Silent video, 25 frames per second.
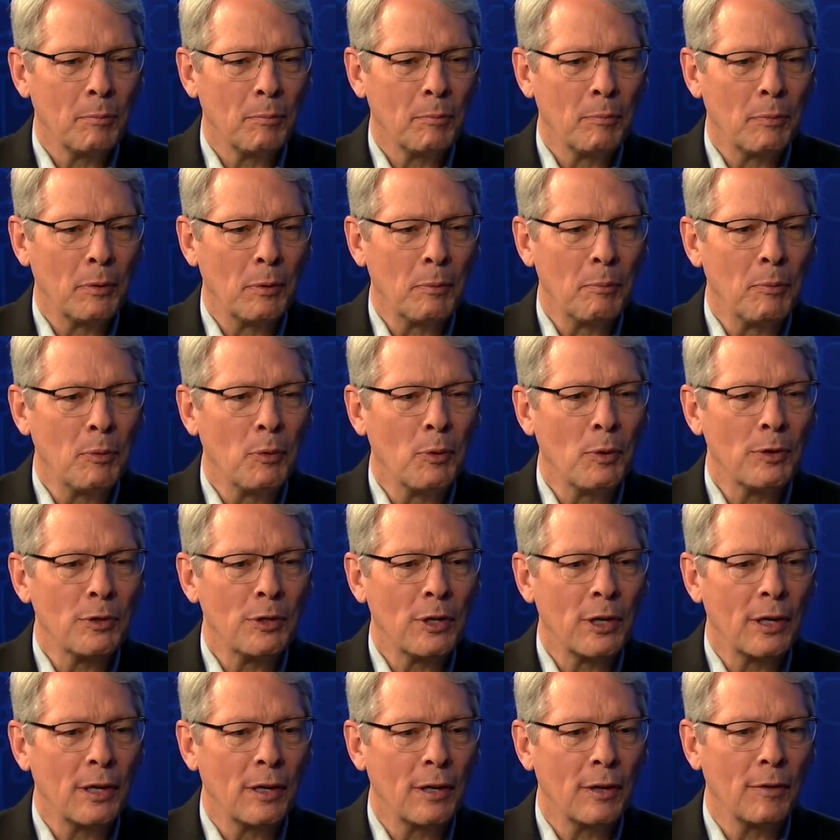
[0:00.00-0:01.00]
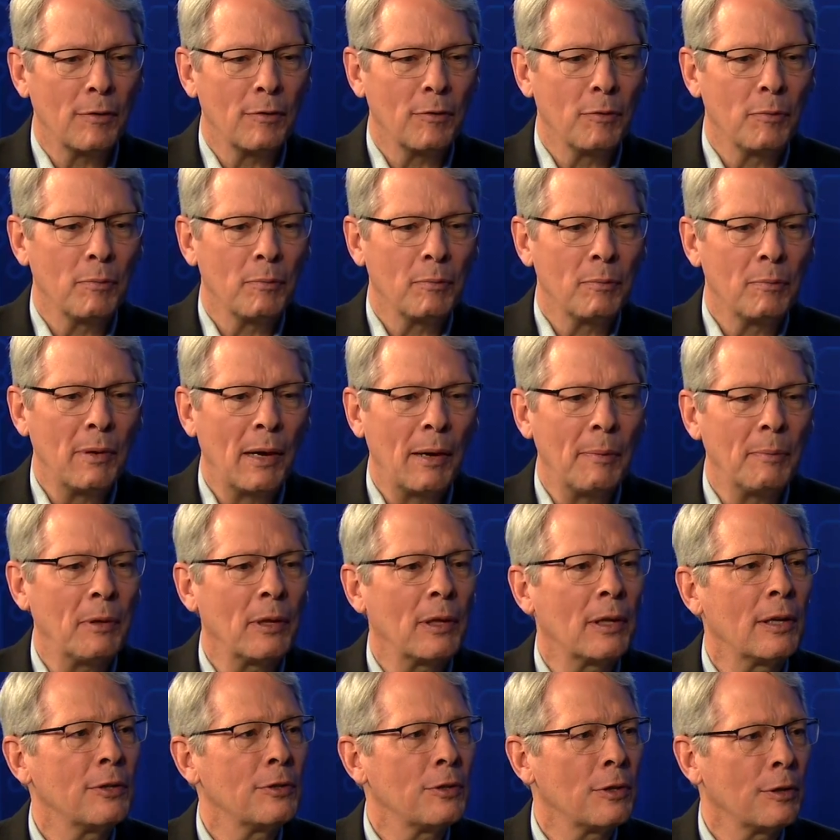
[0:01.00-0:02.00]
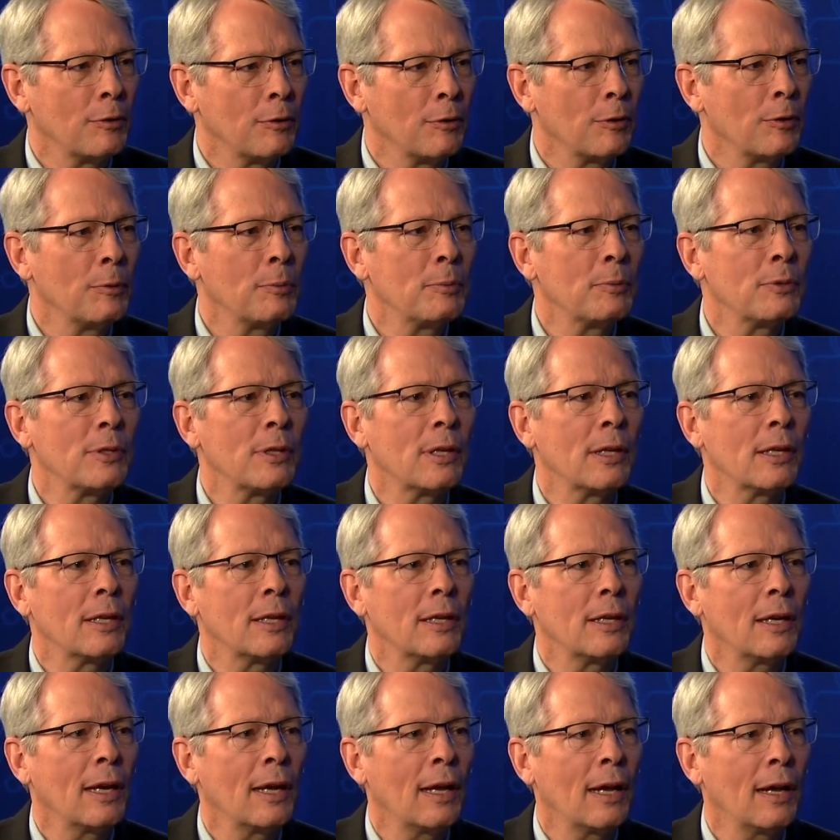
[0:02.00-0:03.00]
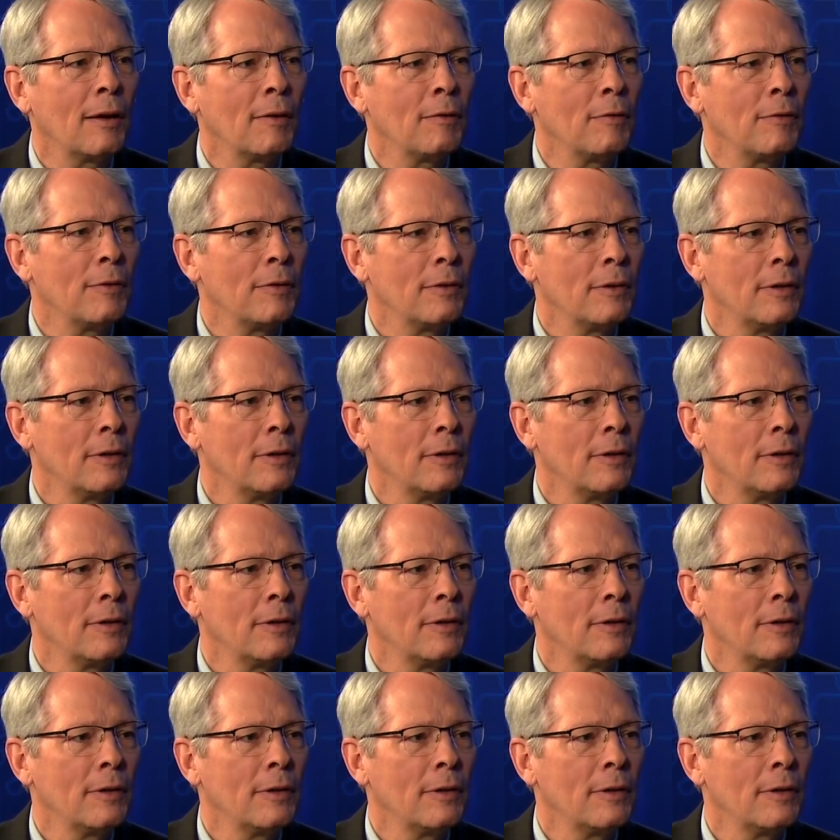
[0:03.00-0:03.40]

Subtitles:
proportion of population groups that have